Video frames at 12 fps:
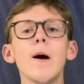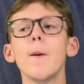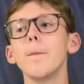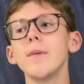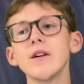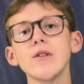
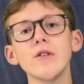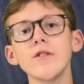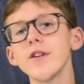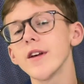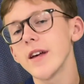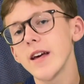because
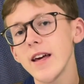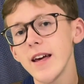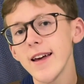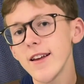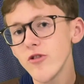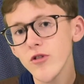
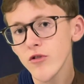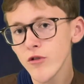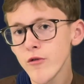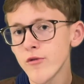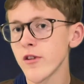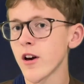it just suits
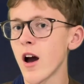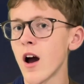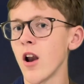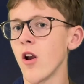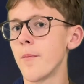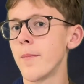the car a
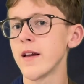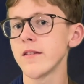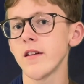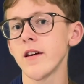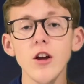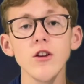lot better.
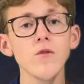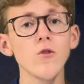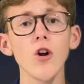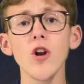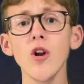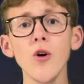You've got
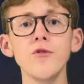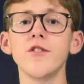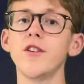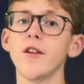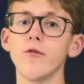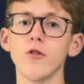loads of
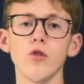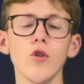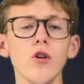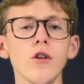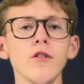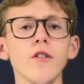different colours.